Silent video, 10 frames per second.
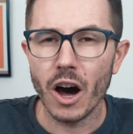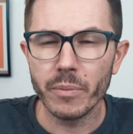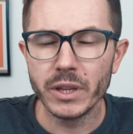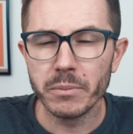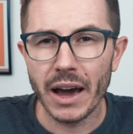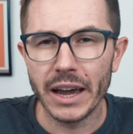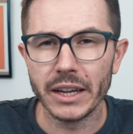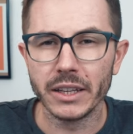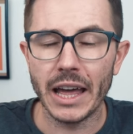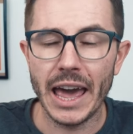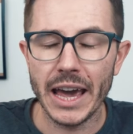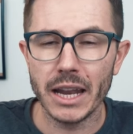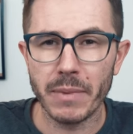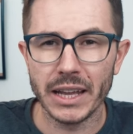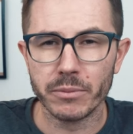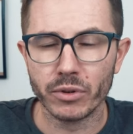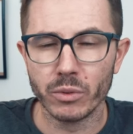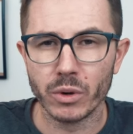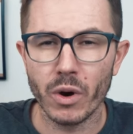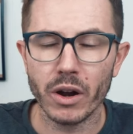Optimind and Mind Lab
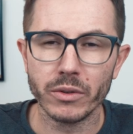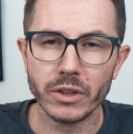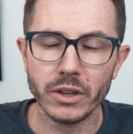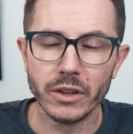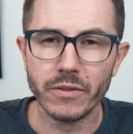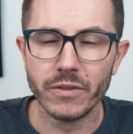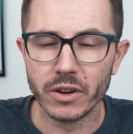Pro were one of the